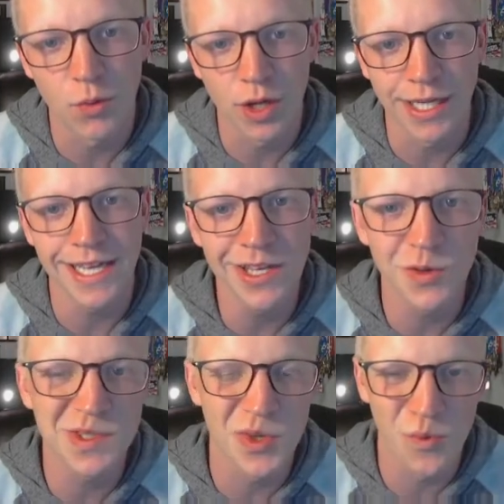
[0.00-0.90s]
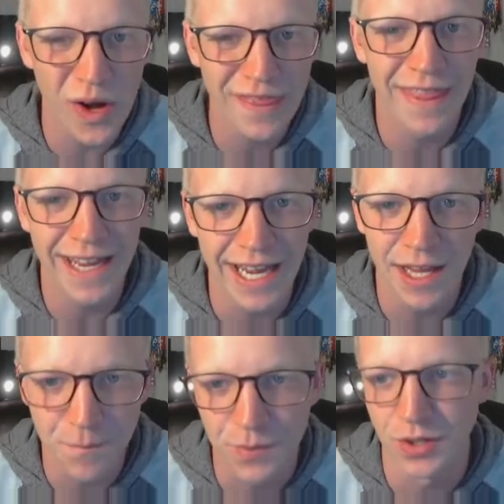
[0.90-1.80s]
1 equal to what they
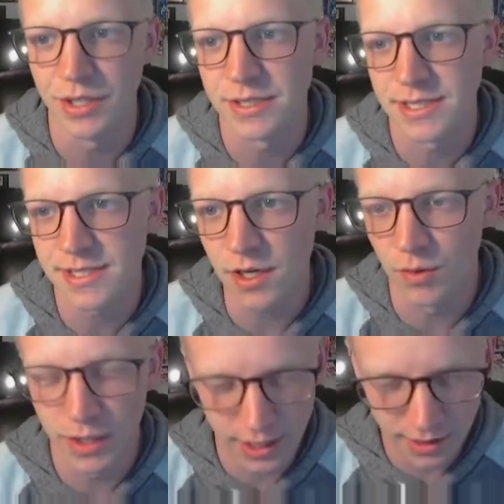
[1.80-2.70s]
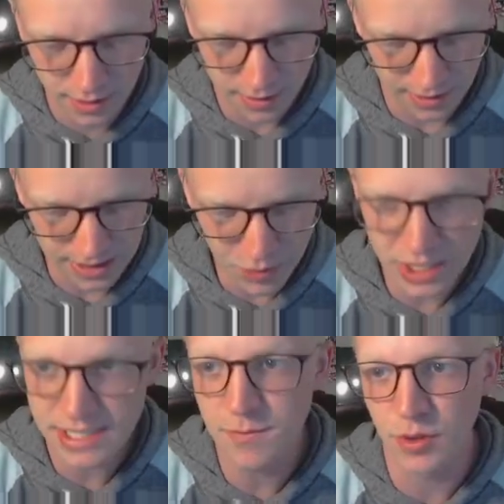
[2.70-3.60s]
input. So that's
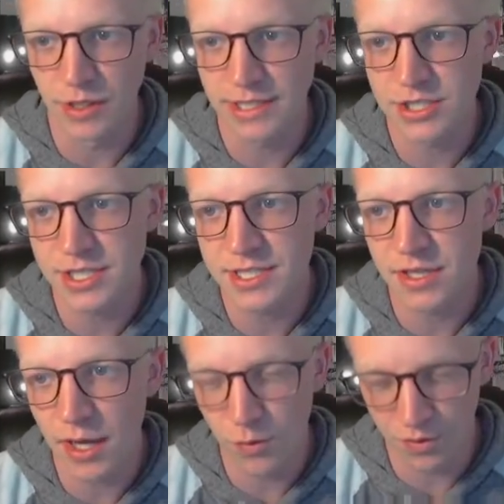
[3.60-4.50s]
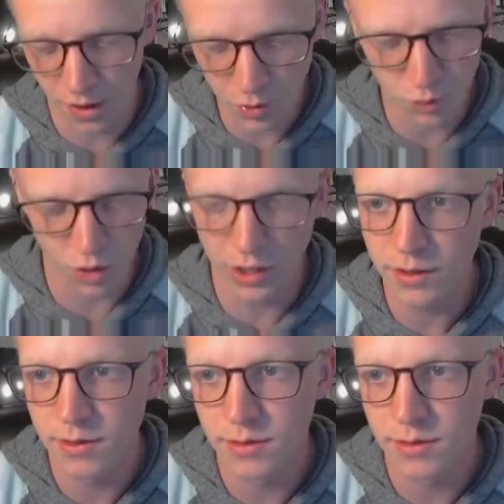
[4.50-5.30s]
pretty simple. Let's just start out with number 1